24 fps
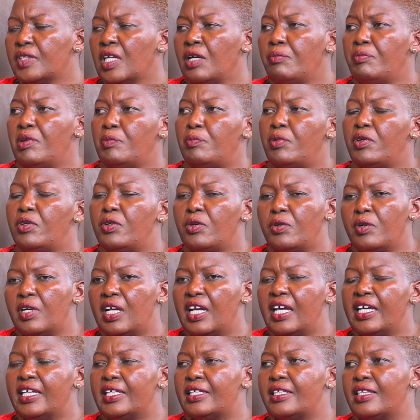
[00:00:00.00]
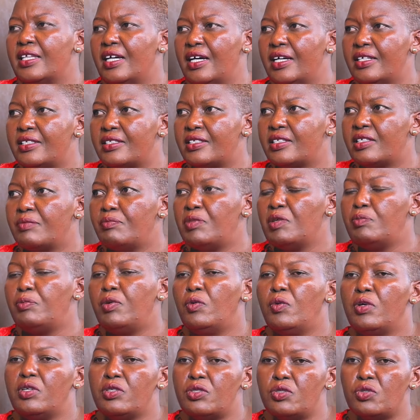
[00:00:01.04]
People don't like that. People
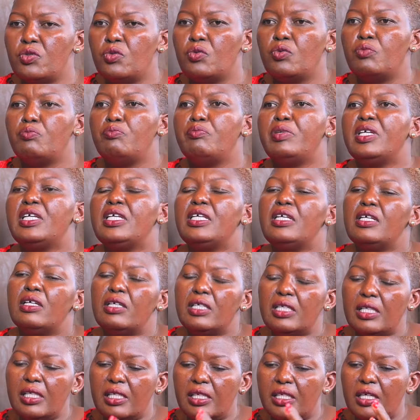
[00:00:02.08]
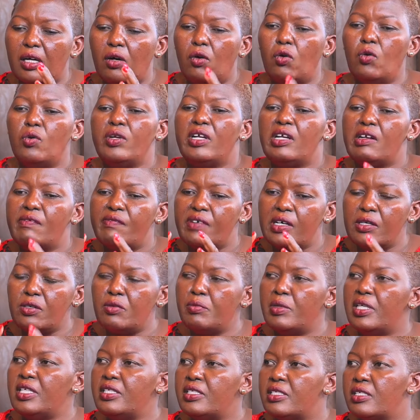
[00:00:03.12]
want to be in their own
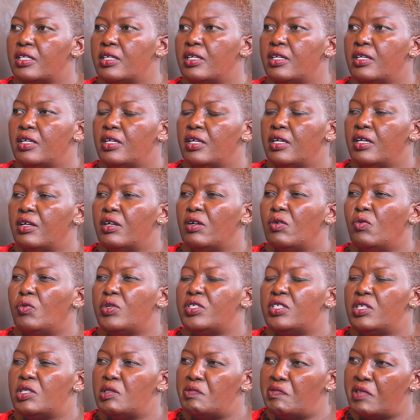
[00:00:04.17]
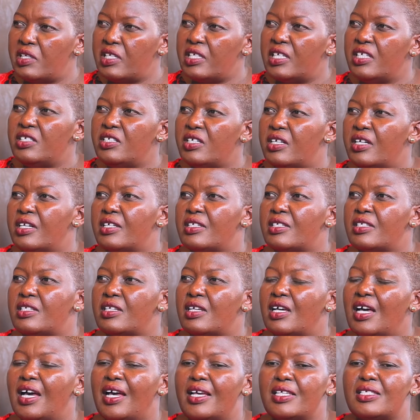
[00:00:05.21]
environment, which is very dangerous.
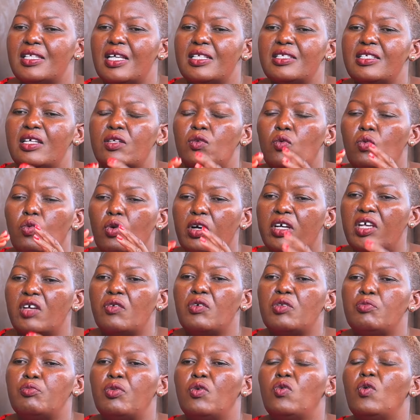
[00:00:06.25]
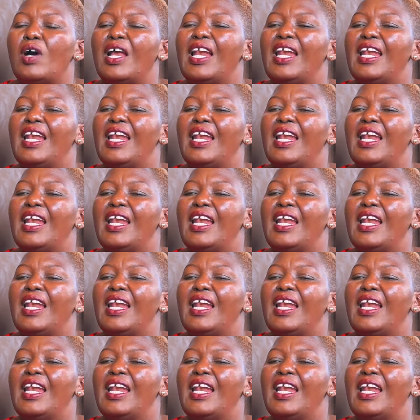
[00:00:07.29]
I started working with people who are